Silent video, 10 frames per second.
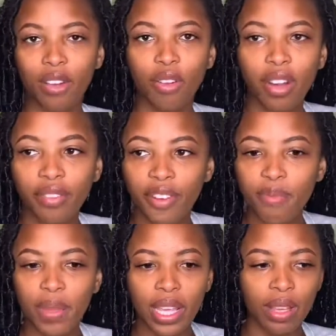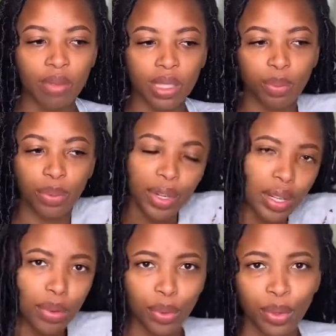Core for me was pretty
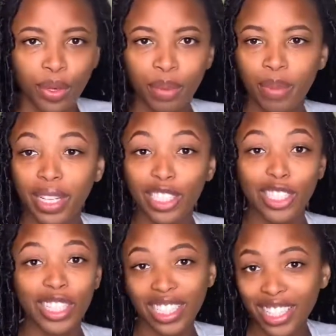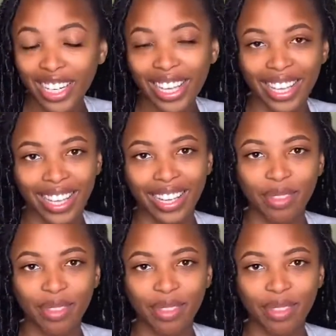cool because you get your kit,